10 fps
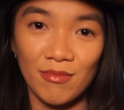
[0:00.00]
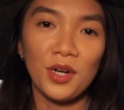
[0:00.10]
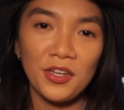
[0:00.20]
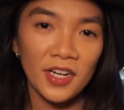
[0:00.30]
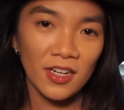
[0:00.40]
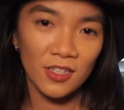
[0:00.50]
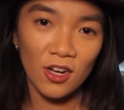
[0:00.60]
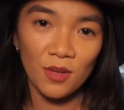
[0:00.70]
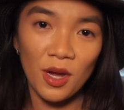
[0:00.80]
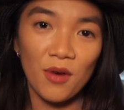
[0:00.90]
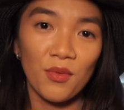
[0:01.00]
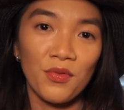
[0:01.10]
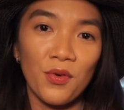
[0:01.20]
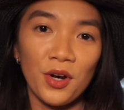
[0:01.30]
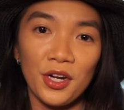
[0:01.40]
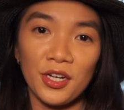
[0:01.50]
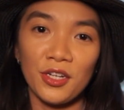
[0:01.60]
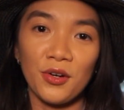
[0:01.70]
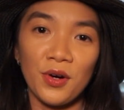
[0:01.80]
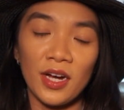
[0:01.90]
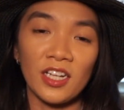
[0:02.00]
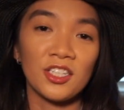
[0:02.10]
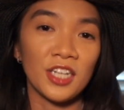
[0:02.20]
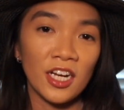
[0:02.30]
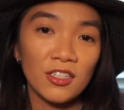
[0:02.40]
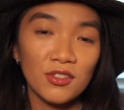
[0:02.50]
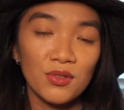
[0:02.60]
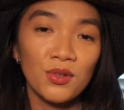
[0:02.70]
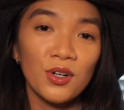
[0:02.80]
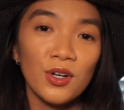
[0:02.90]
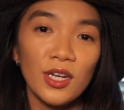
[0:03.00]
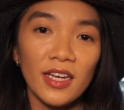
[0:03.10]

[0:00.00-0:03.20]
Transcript: What you need to talk about for your exchange school